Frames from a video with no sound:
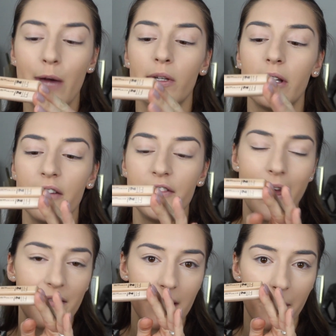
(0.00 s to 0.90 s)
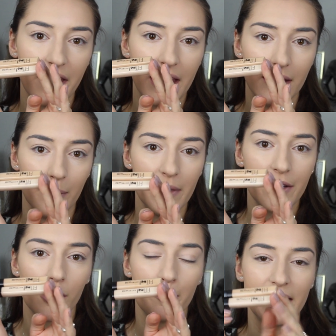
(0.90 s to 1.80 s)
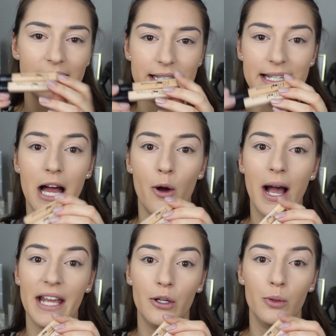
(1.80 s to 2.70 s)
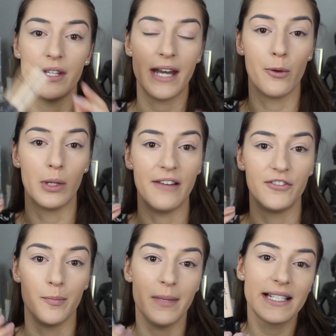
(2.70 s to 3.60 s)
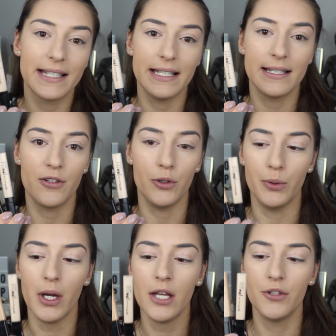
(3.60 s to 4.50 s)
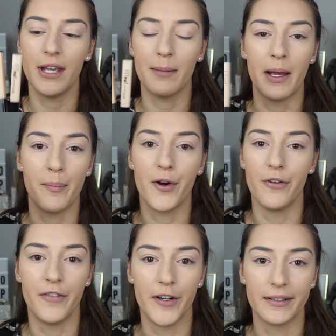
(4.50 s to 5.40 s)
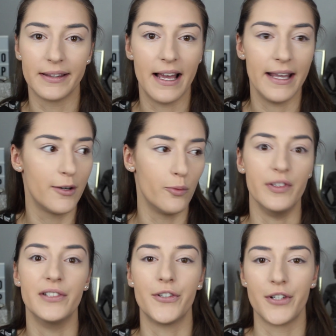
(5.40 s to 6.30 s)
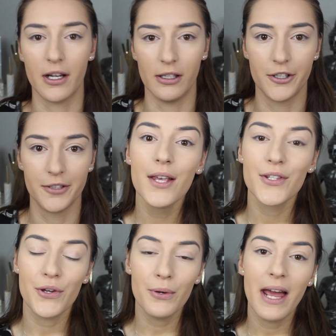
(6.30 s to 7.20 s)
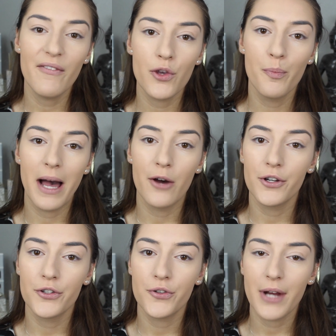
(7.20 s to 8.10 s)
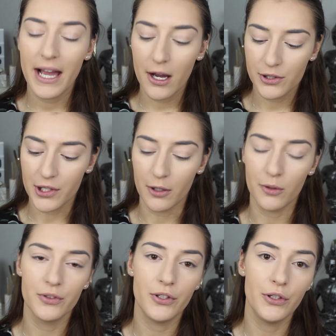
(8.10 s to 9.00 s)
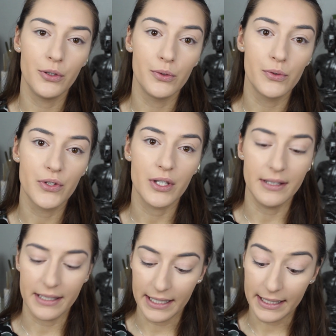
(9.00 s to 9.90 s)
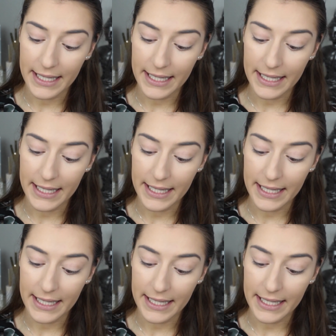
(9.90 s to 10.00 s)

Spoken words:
I would love to have something in the middle, because now I know that I will have to mix these two to get my perfect like winter color. So I don't have a new powder to try out, so I'm going to use the